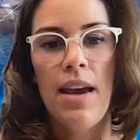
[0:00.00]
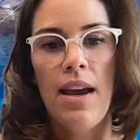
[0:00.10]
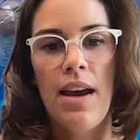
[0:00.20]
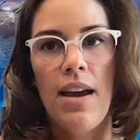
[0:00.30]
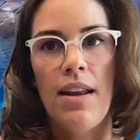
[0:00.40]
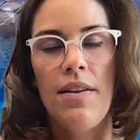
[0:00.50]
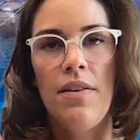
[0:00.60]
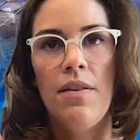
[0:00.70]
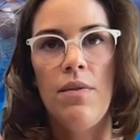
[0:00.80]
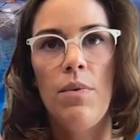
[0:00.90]

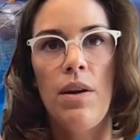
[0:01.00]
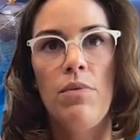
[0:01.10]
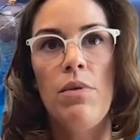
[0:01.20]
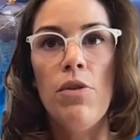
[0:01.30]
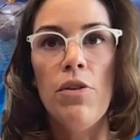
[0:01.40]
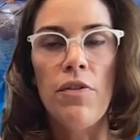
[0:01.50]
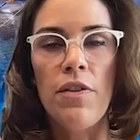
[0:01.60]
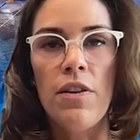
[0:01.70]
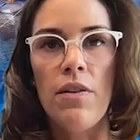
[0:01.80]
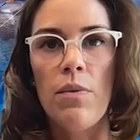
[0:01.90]
And when we
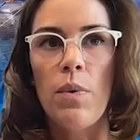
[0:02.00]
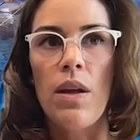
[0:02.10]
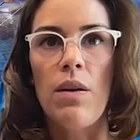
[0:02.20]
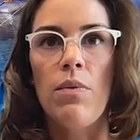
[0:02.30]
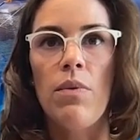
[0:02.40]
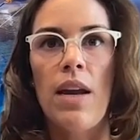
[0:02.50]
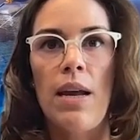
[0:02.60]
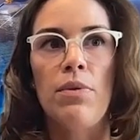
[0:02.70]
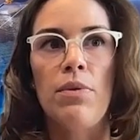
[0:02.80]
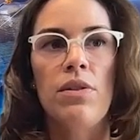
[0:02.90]
moved, we were
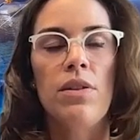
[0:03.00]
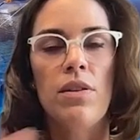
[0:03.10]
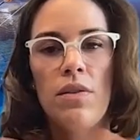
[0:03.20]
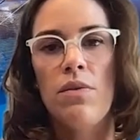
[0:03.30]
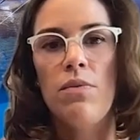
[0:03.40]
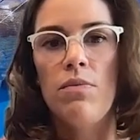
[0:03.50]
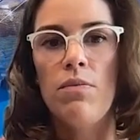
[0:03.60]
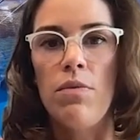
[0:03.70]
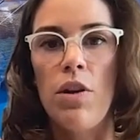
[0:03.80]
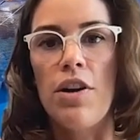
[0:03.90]
able to
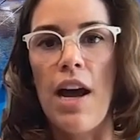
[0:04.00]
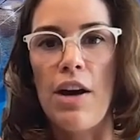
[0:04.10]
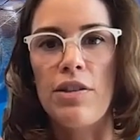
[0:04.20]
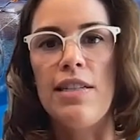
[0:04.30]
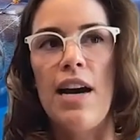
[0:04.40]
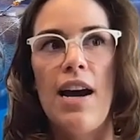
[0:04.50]
learn how to